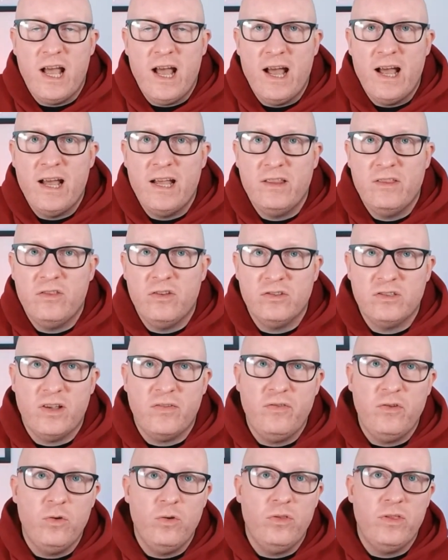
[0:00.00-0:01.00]
And there's a
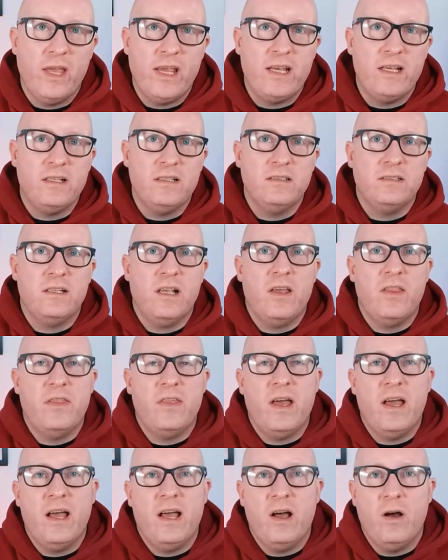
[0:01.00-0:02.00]
few things
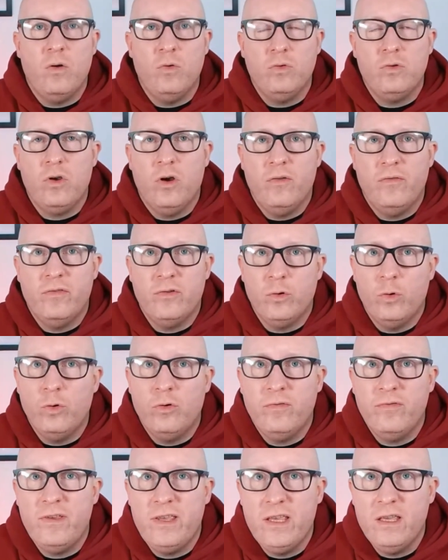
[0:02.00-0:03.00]
that I'll cover
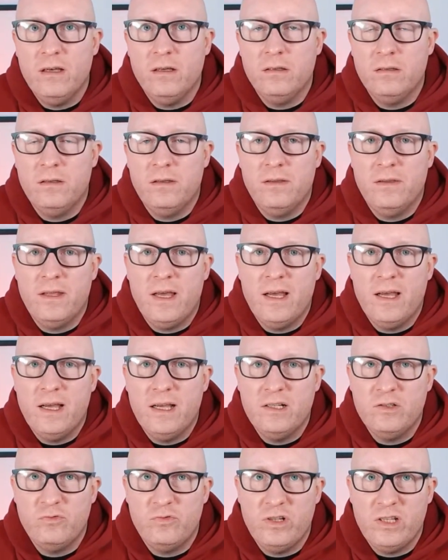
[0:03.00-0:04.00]
off here
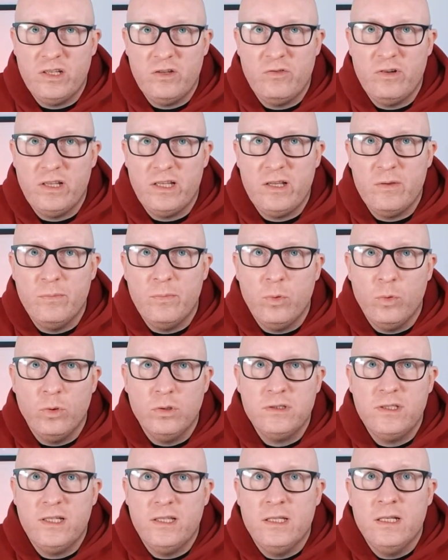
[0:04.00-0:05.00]
that is really, really
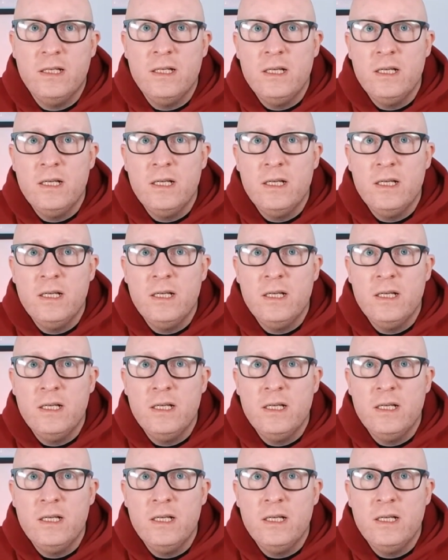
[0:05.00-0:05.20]
important.